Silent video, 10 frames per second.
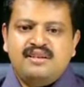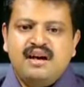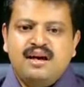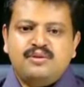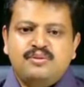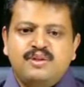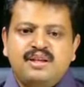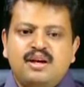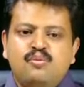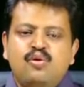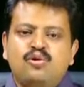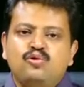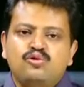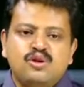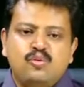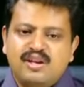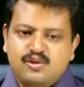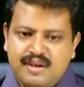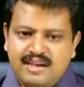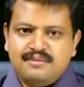and arguably a more lucid one
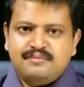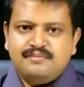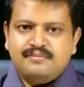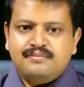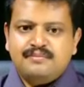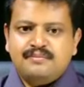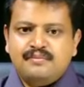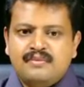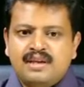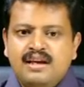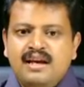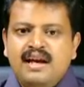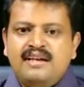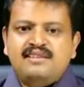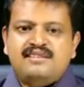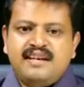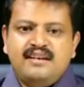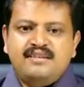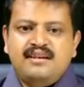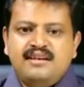as well. In the
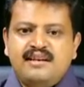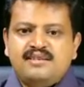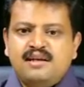second Tilak case